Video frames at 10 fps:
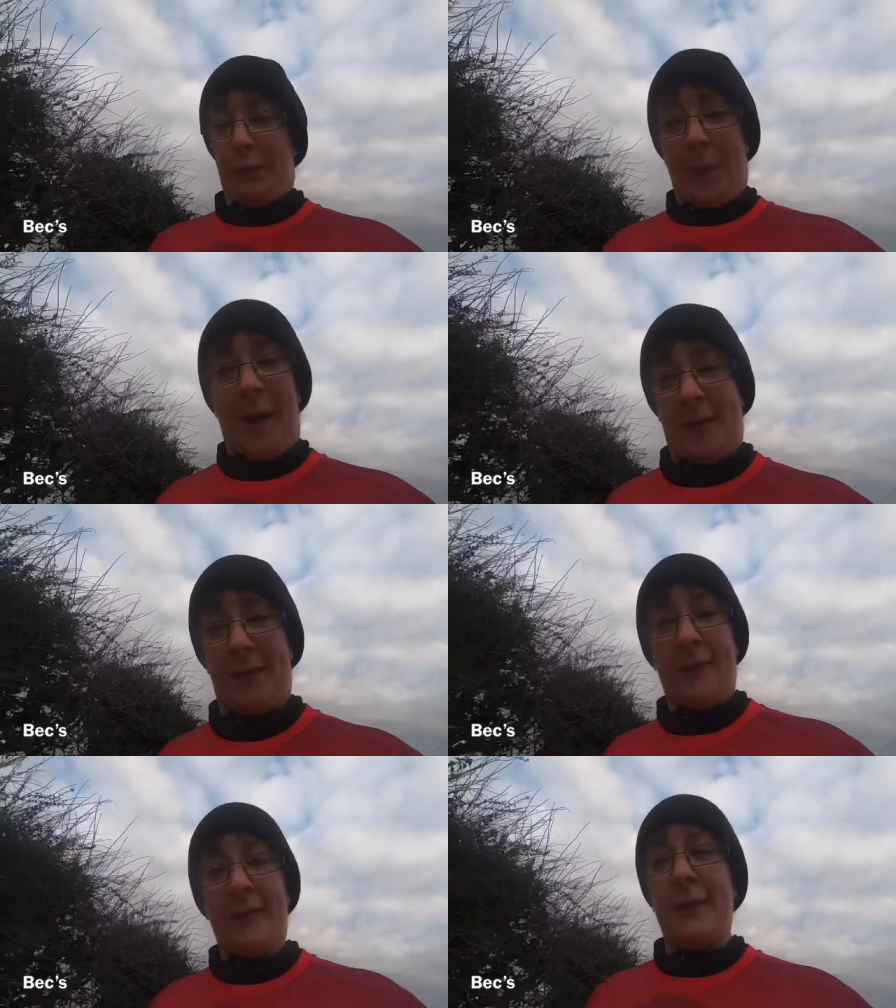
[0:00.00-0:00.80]

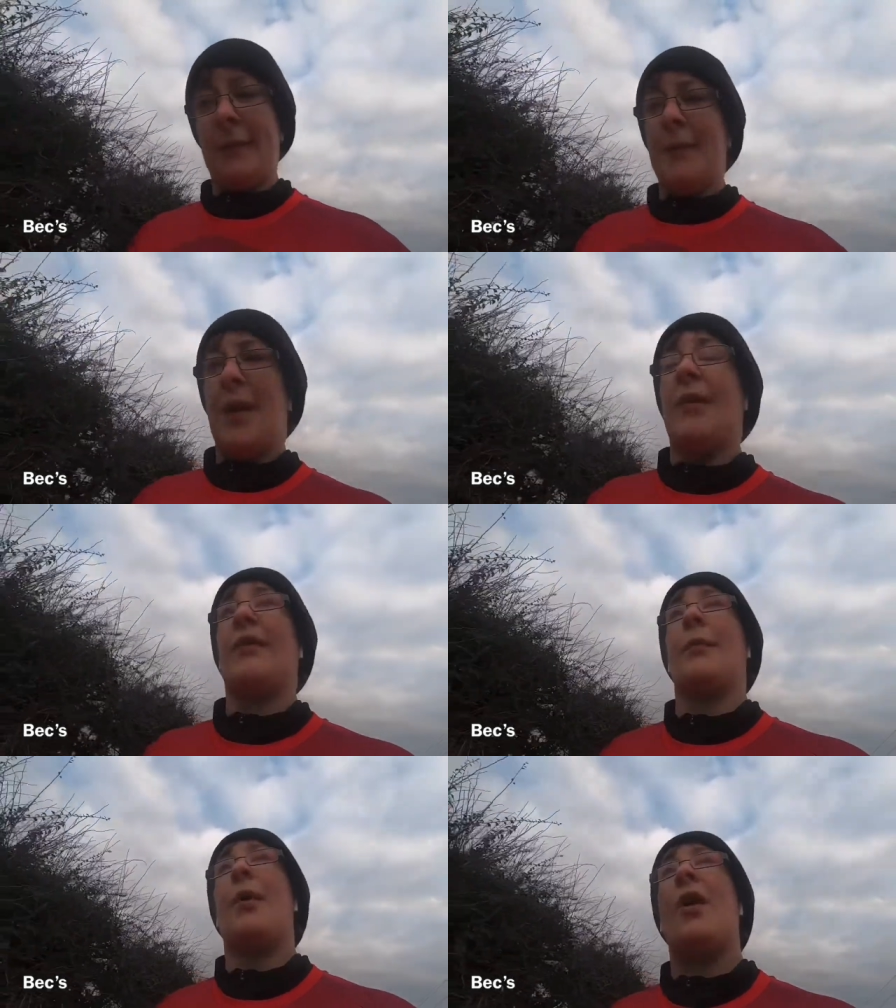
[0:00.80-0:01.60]
pads. So
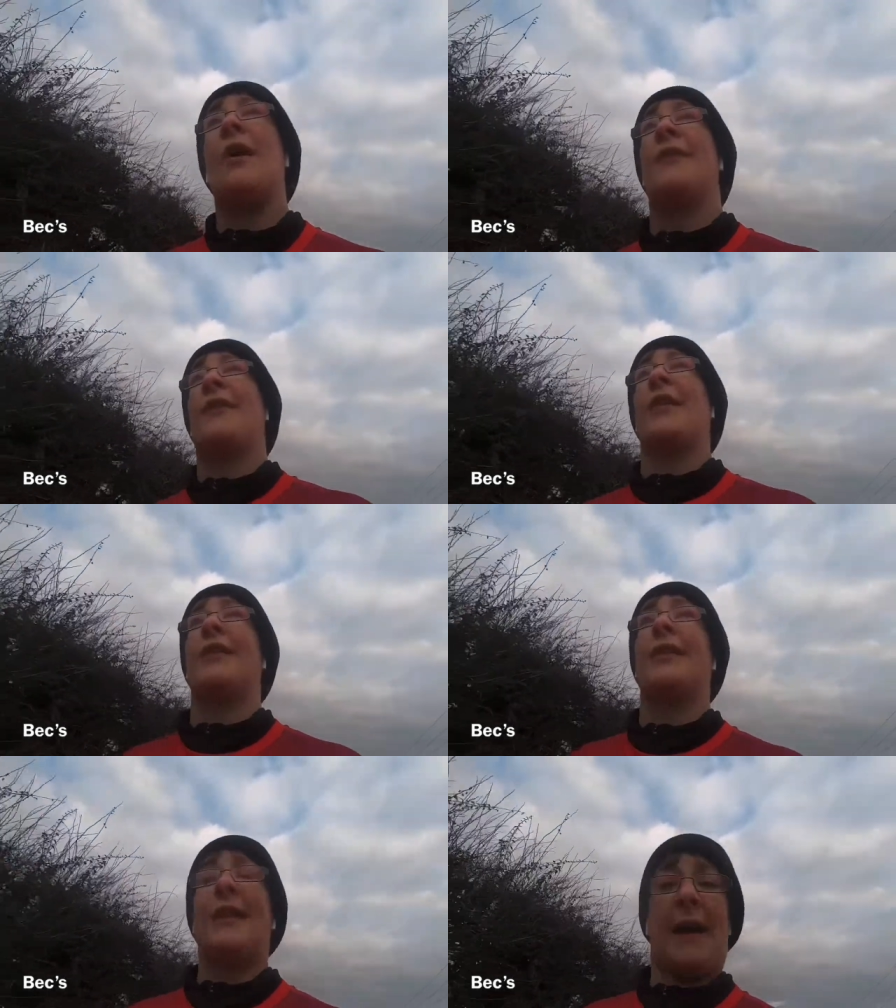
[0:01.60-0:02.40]
what I've done
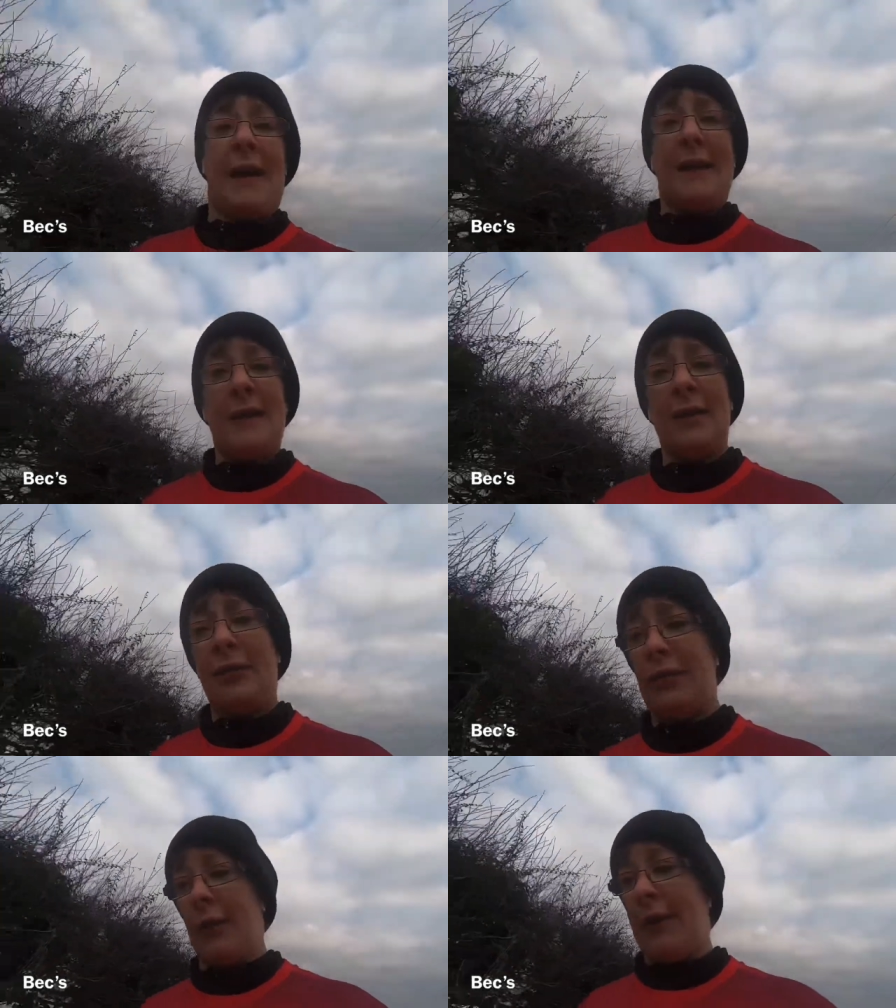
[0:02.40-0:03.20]
today to
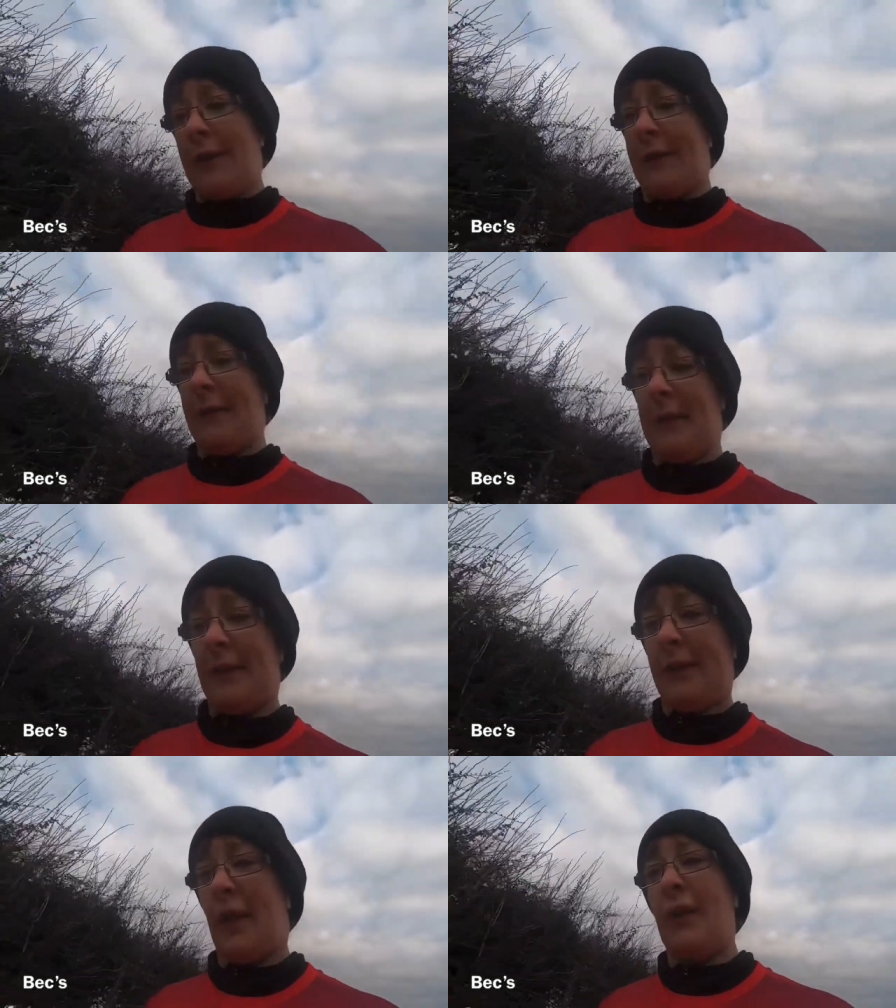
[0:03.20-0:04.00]
try and see,
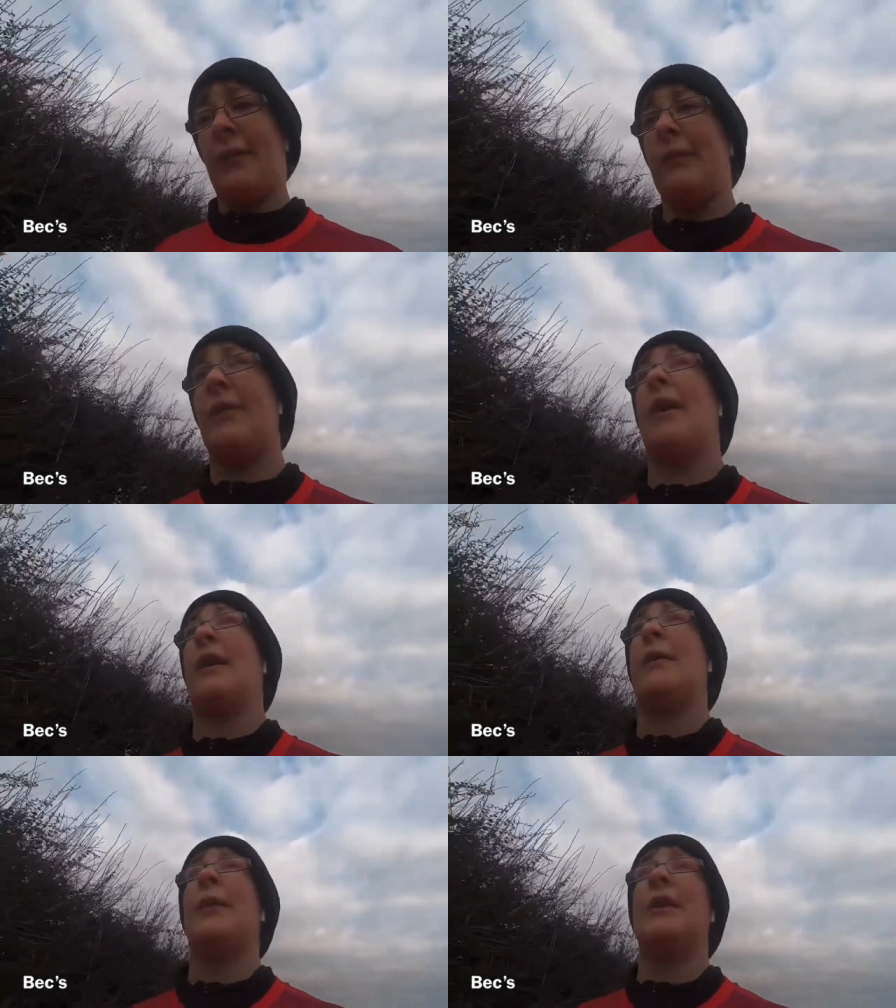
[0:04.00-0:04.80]
because I don't like
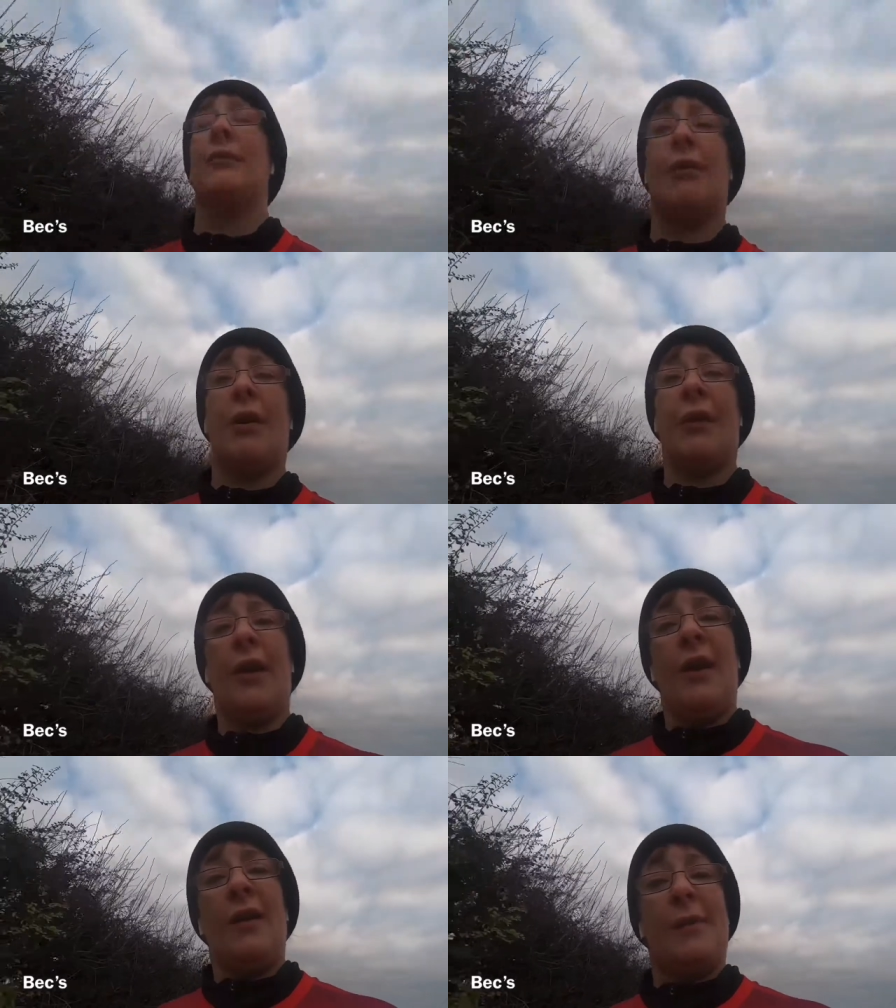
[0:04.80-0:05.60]
it when you run,
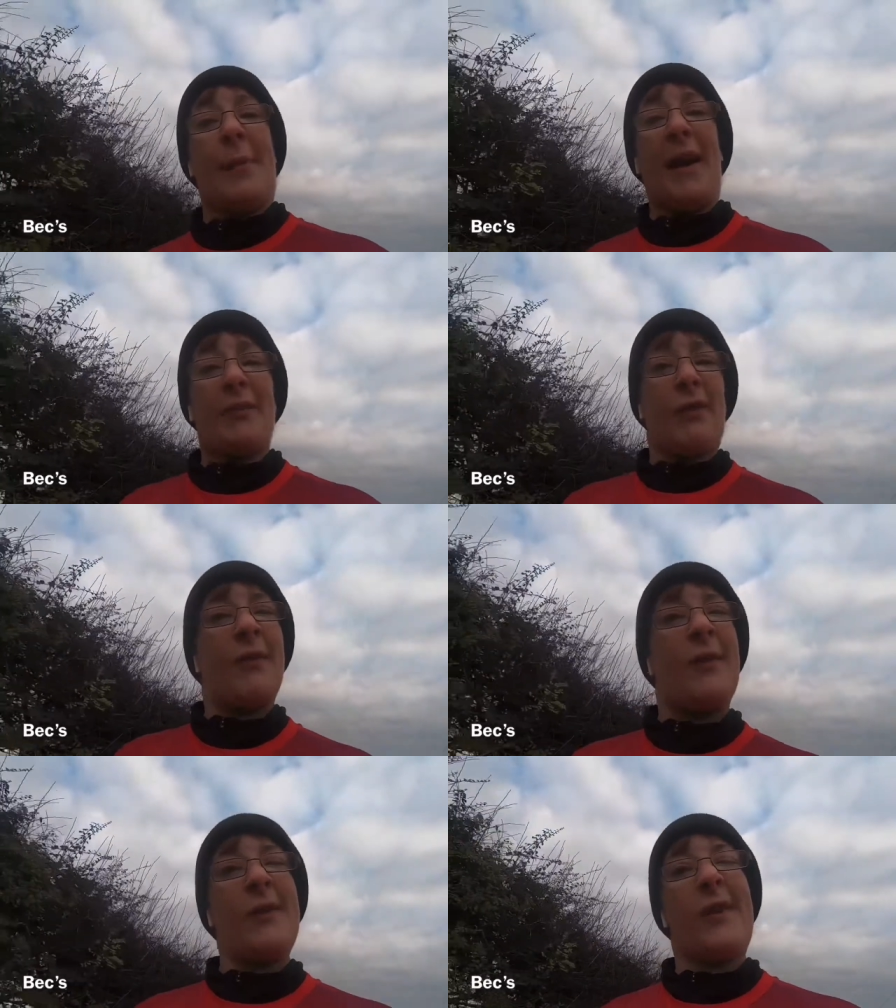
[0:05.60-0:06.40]
the pad
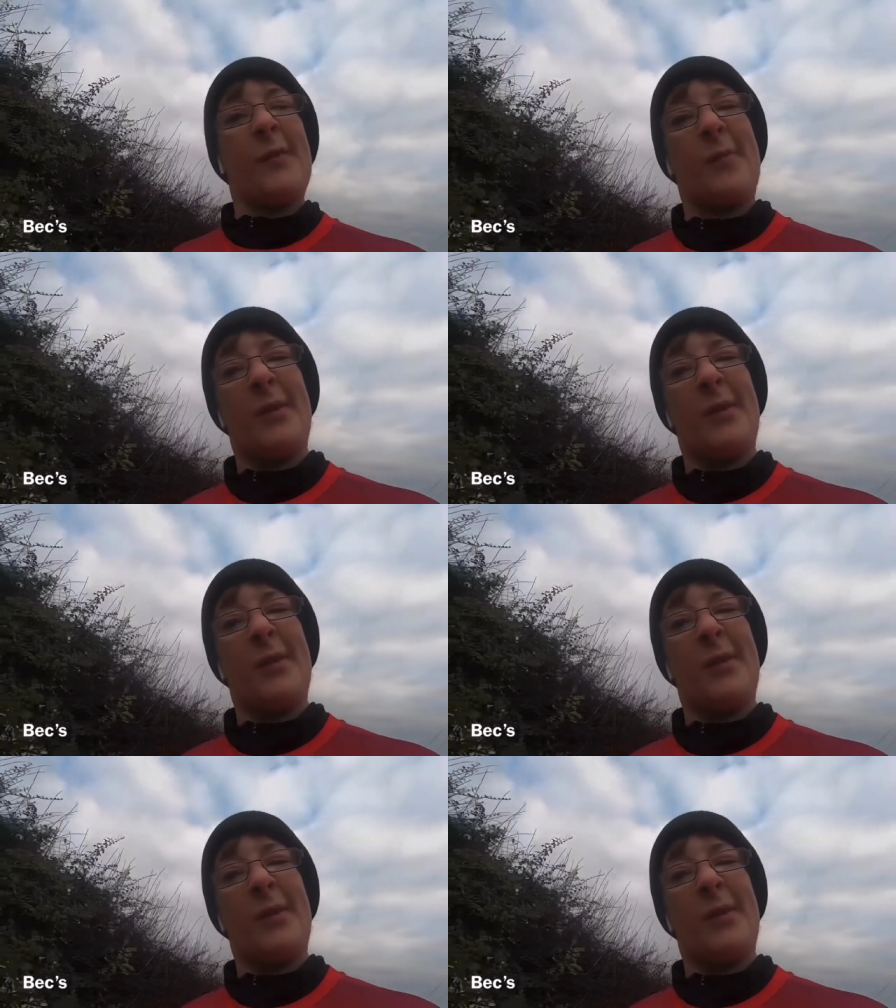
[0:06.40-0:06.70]
ruffles up.